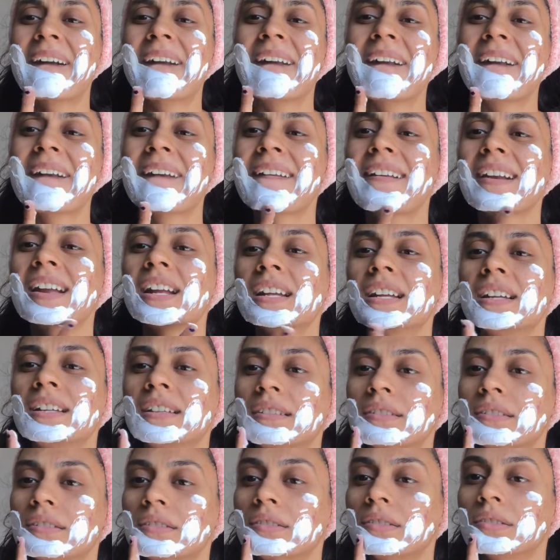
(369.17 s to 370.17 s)
this
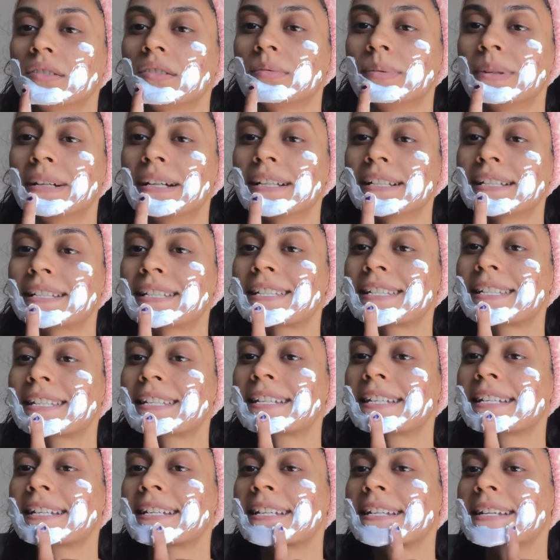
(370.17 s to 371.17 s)
is too
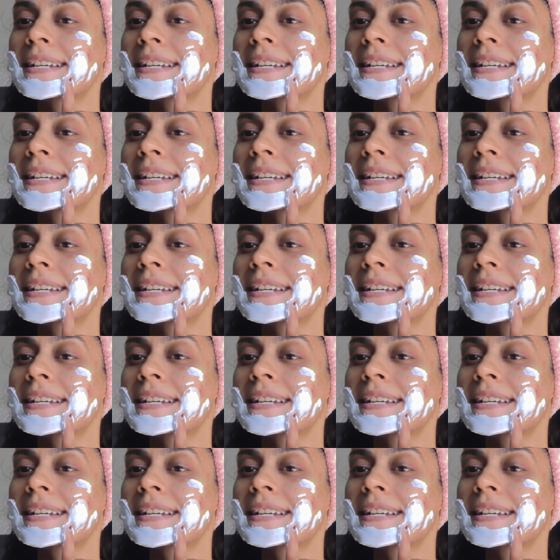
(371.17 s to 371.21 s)
much.